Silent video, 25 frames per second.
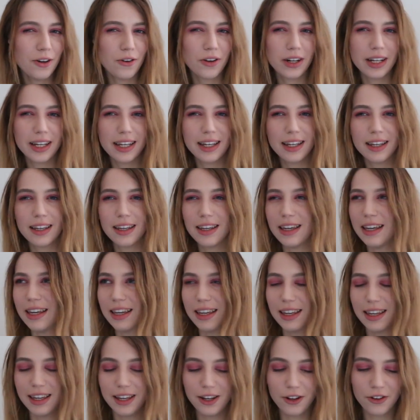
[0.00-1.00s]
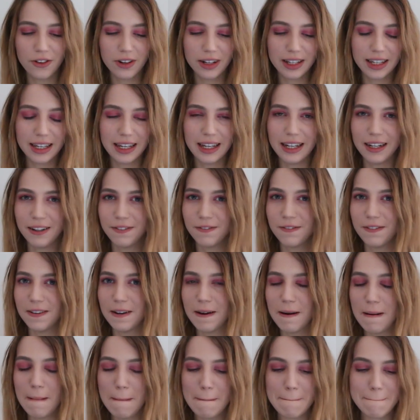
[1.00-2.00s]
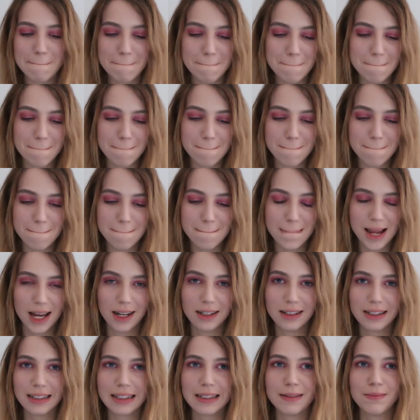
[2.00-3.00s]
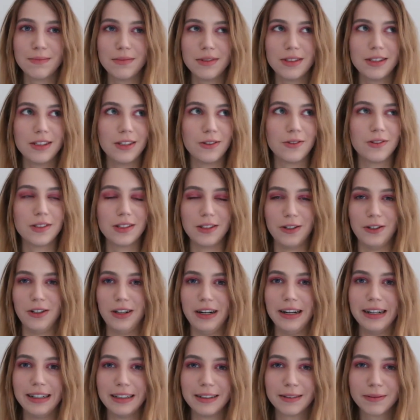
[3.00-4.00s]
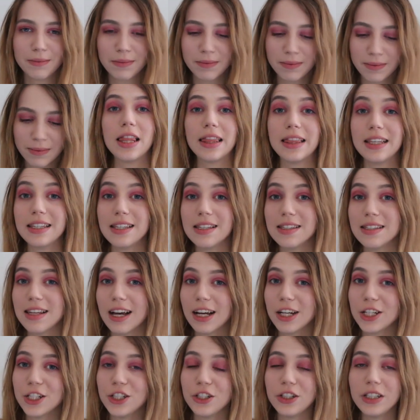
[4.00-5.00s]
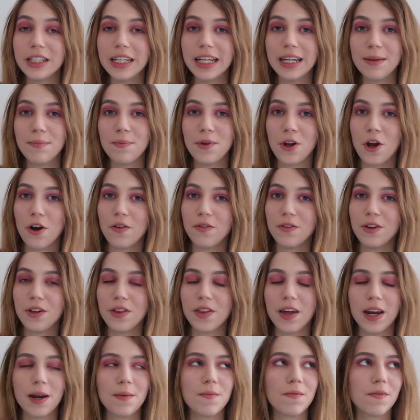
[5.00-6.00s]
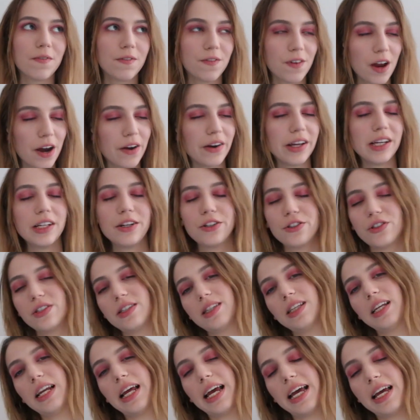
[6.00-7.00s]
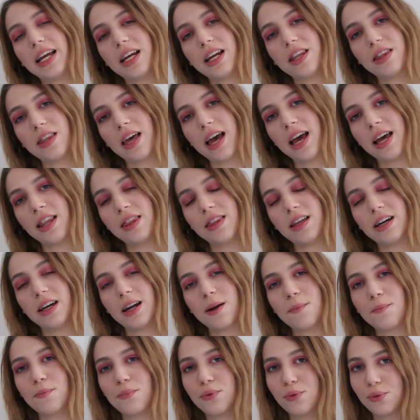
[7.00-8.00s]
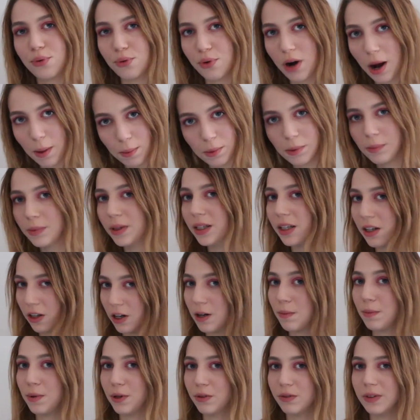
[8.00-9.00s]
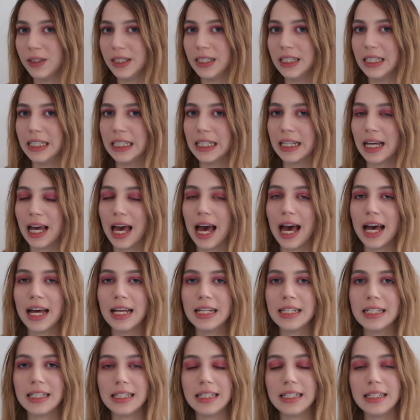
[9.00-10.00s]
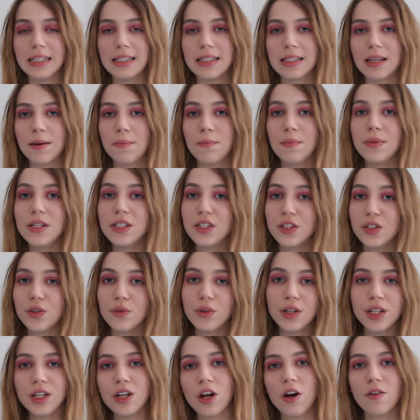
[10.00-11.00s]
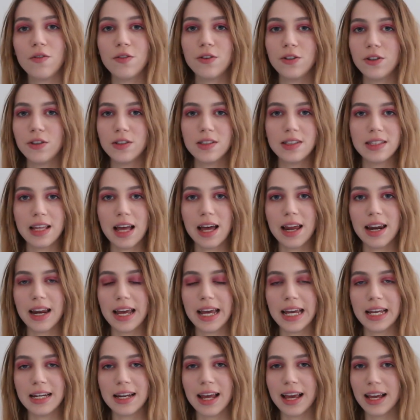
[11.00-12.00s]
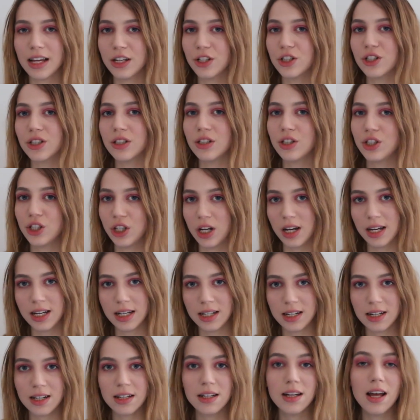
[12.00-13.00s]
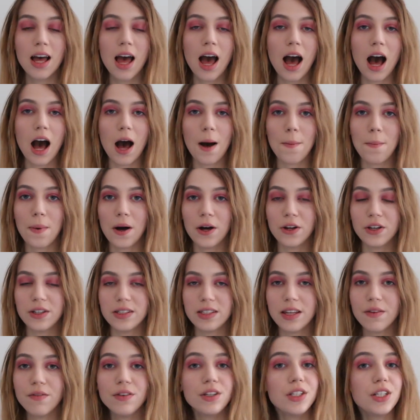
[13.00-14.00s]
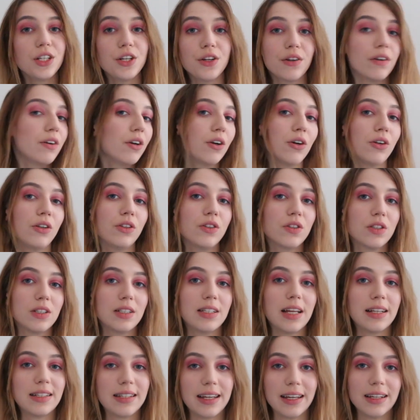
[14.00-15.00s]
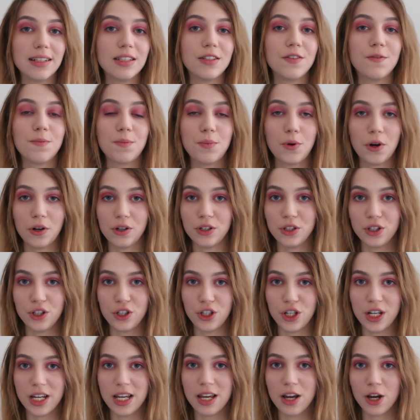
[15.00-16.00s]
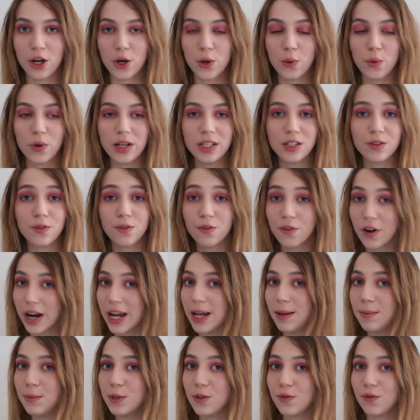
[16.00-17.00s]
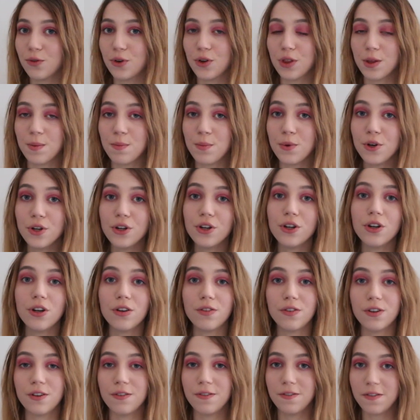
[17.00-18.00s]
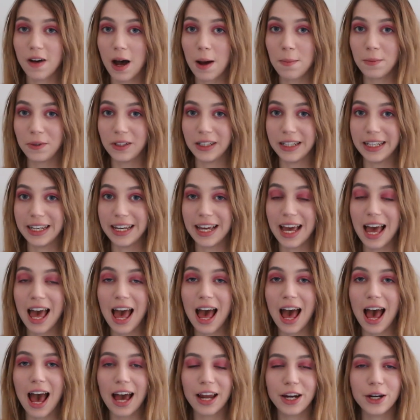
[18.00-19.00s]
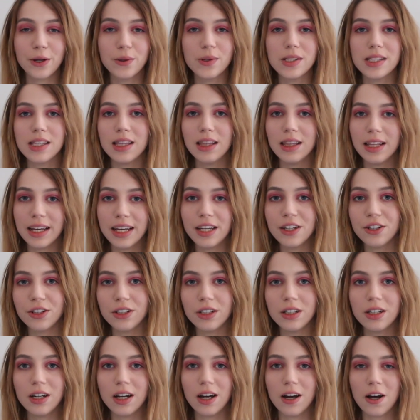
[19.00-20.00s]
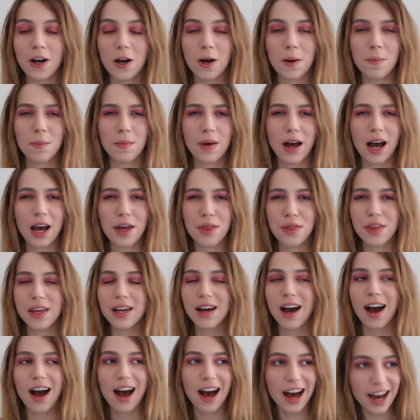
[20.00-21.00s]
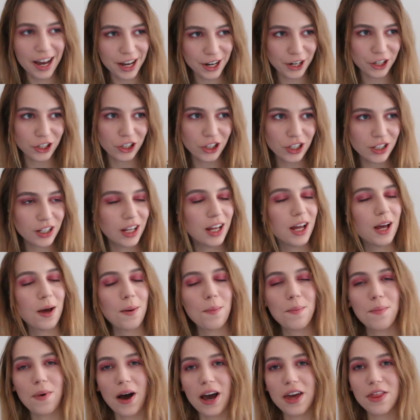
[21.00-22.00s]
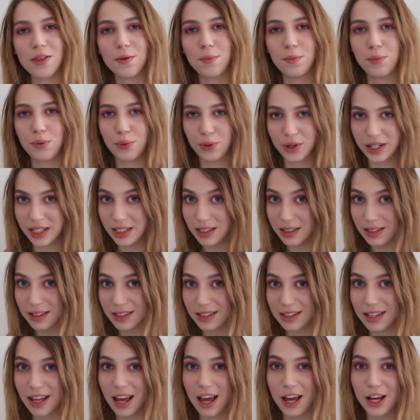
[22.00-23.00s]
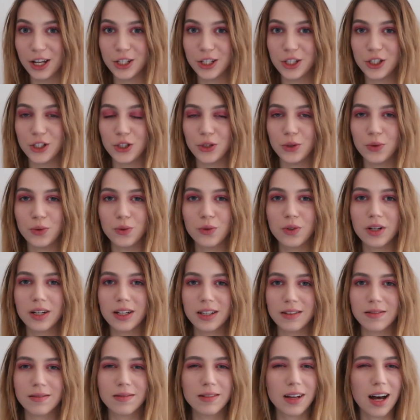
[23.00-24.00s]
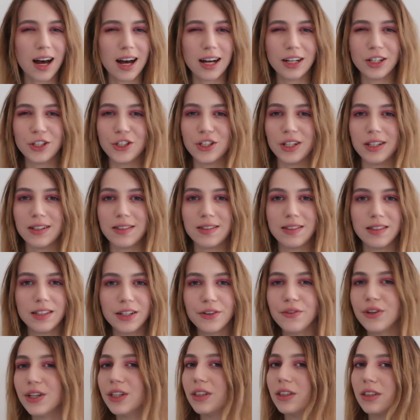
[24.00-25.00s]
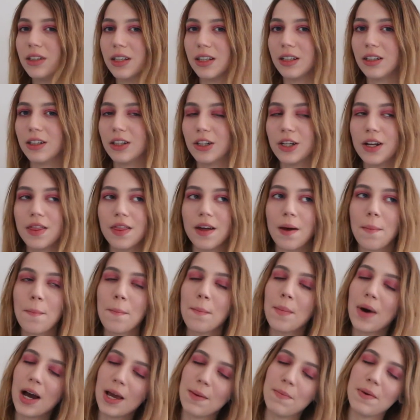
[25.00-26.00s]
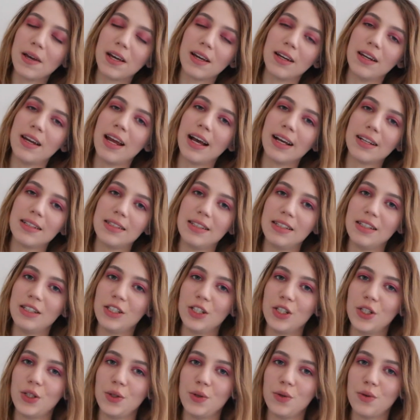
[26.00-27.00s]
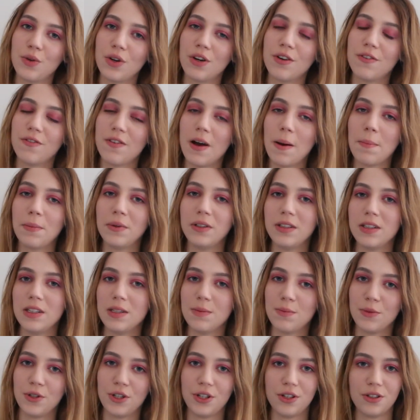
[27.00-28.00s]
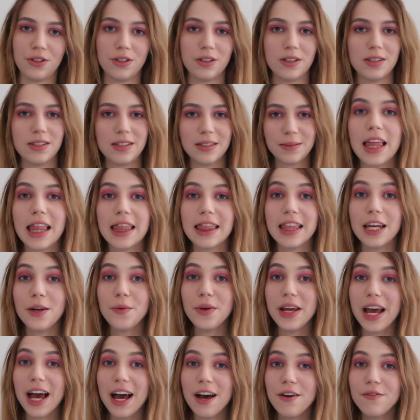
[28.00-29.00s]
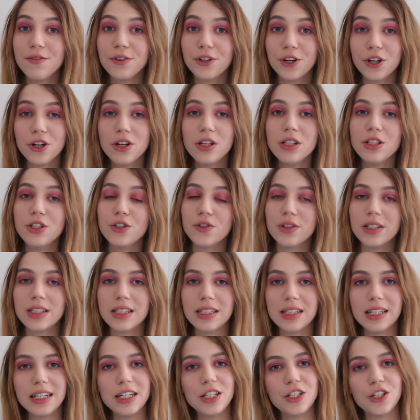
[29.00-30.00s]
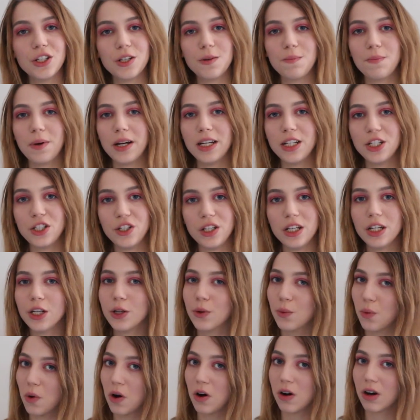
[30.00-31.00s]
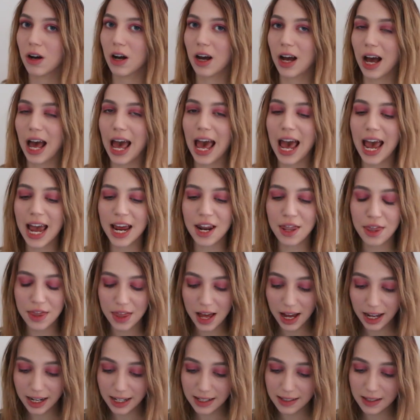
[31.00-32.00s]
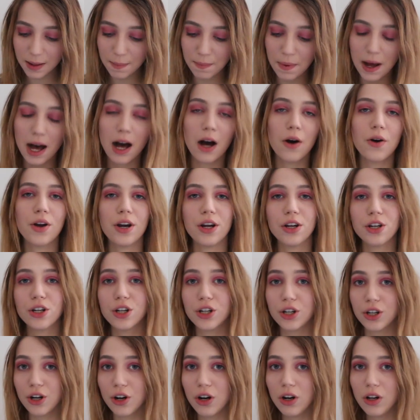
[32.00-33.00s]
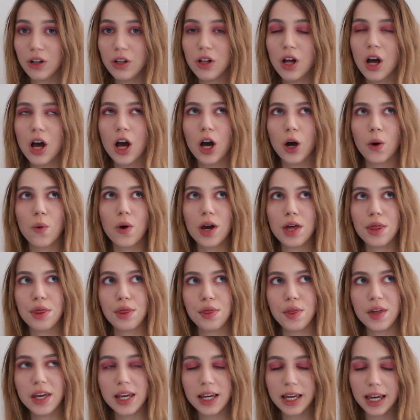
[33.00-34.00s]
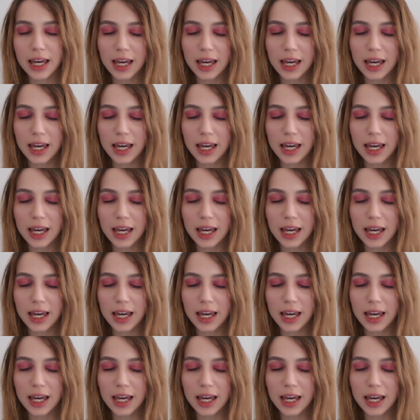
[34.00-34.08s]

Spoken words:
or Kiki or Kim Fan. So sorry. This is actually a novel that I'm very interested in and that I'm probably gonna be reading, and it's a mystery novel set in ancient China about a 17-year-old detective prodigy who is framed for the murder of her family and who is later, I think, hired by the prince to catch a serial killer that might be connected to her family's murders. Then we have Girl in Translation by Jin Kwok, and that is about a girl who I think